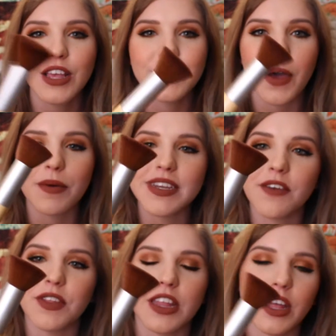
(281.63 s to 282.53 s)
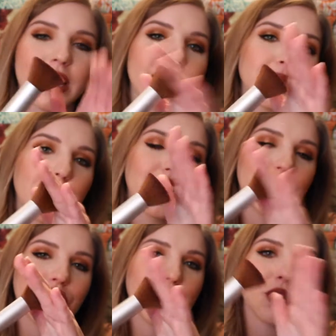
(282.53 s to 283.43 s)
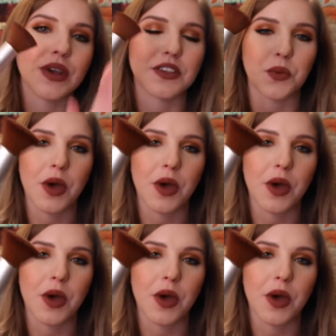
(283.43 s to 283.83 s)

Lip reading: So I would definitely look at this brush too as